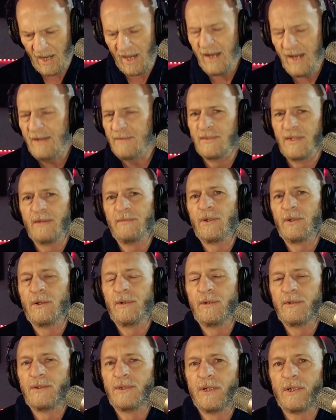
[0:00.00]
I've never
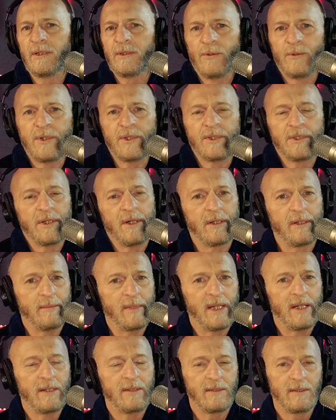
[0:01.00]
heard Chuck Norris talk
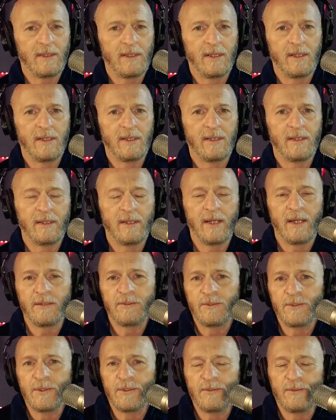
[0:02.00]
about
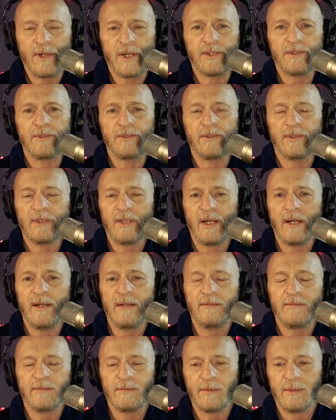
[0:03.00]
extraterrestrial
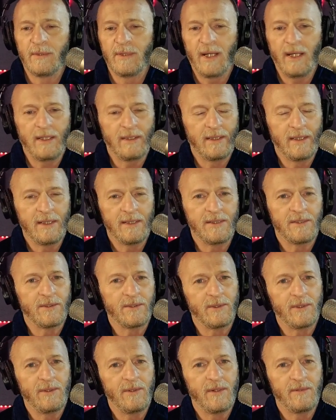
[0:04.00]
life or aliens
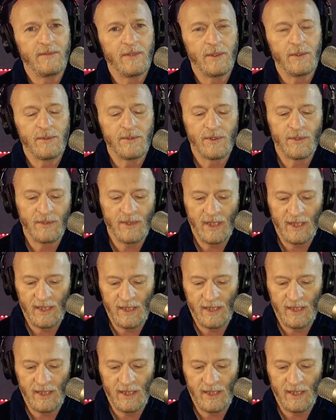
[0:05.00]
or UFOs or